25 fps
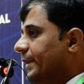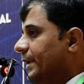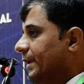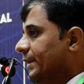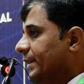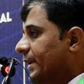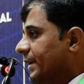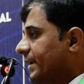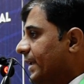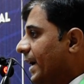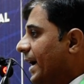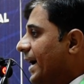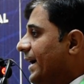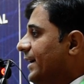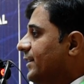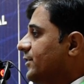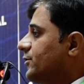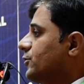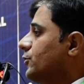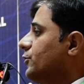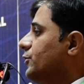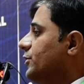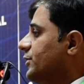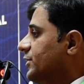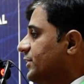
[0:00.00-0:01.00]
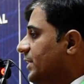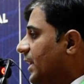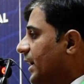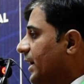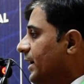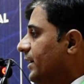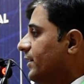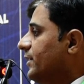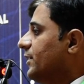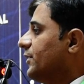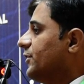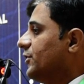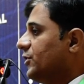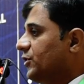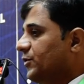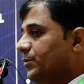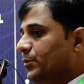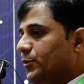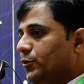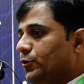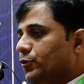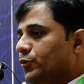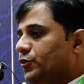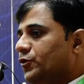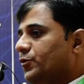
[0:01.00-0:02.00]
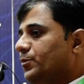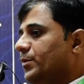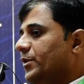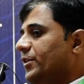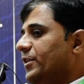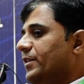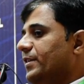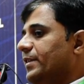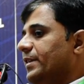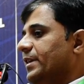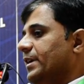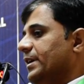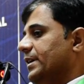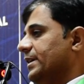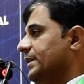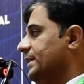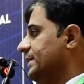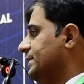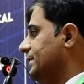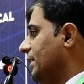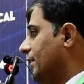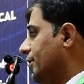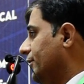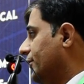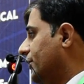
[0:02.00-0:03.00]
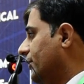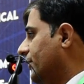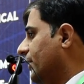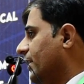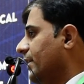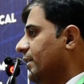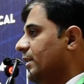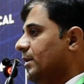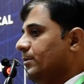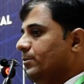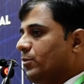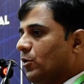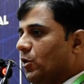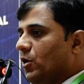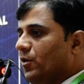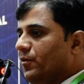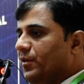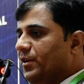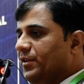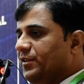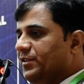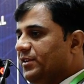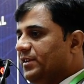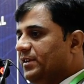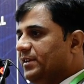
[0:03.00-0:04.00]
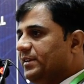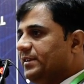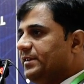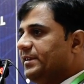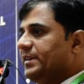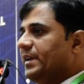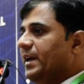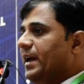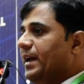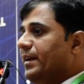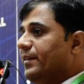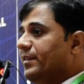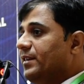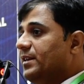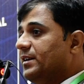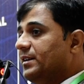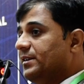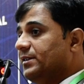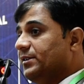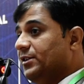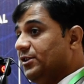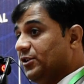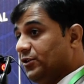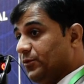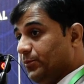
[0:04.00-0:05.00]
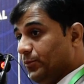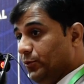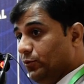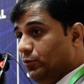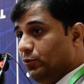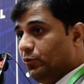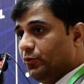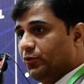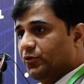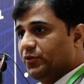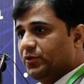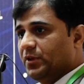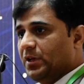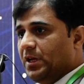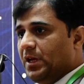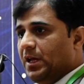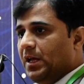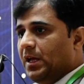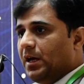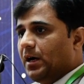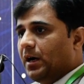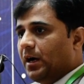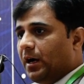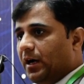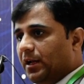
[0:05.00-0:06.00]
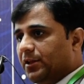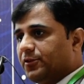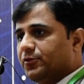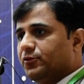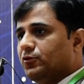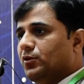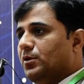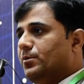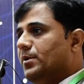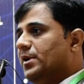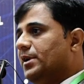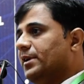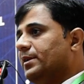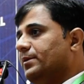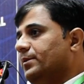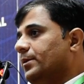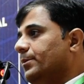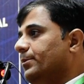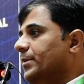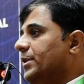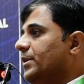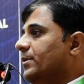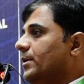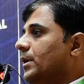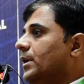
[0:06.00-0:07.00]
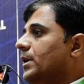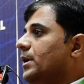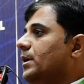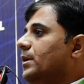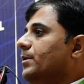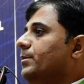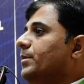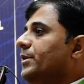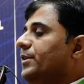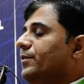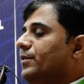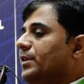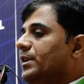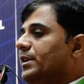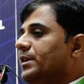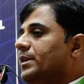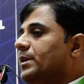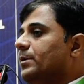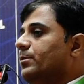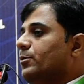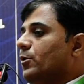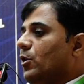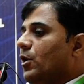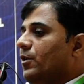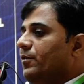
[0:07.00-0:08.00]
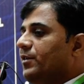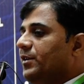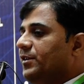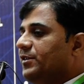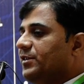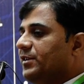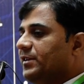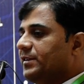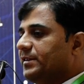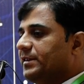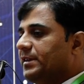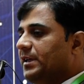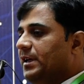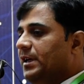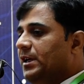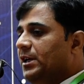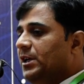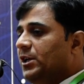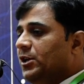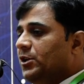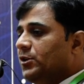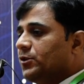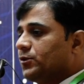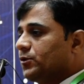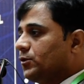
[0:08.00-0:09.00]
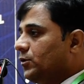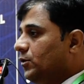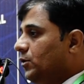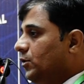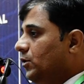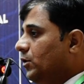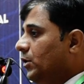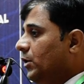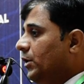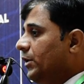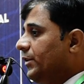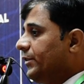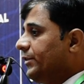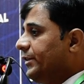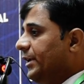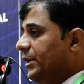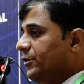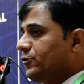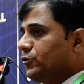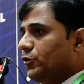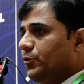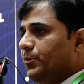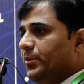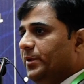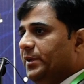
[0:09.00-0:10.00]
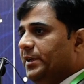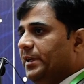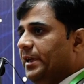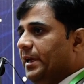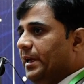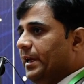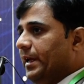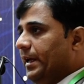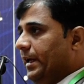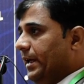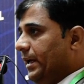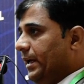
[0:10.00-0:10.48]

that has to decide the disputes within the center and the provinces, and the disputes also among between the provinces. So there should be